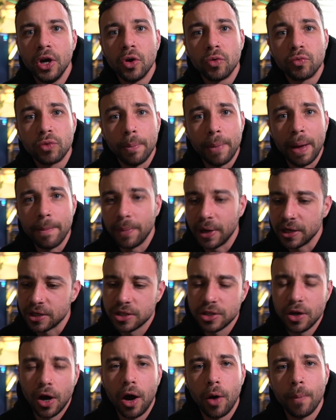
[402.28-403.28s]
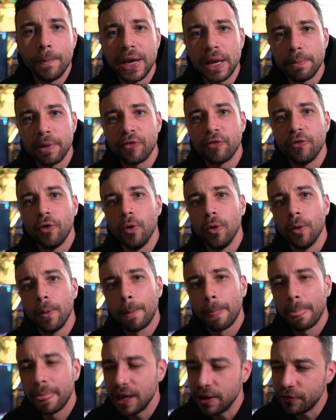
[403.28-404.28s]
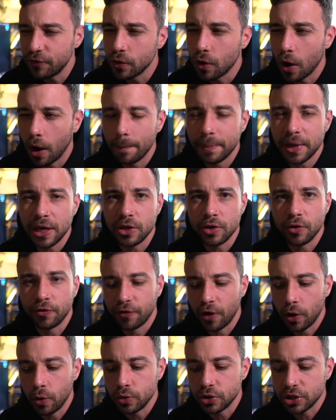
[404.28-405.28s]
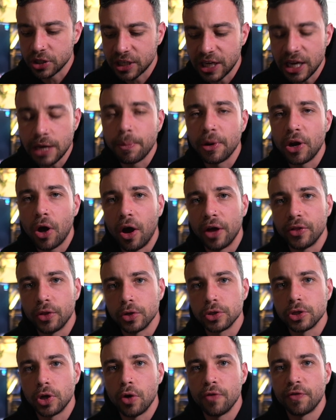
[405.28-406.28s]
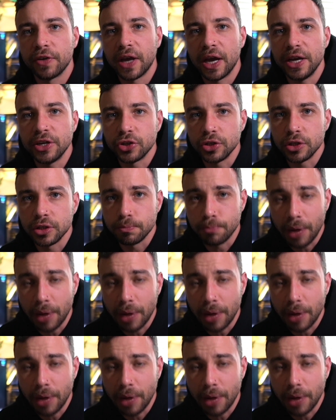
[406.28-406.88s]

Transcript: Remember, start a minute before. If you can't be at your phone, just keep an eye on those notifications.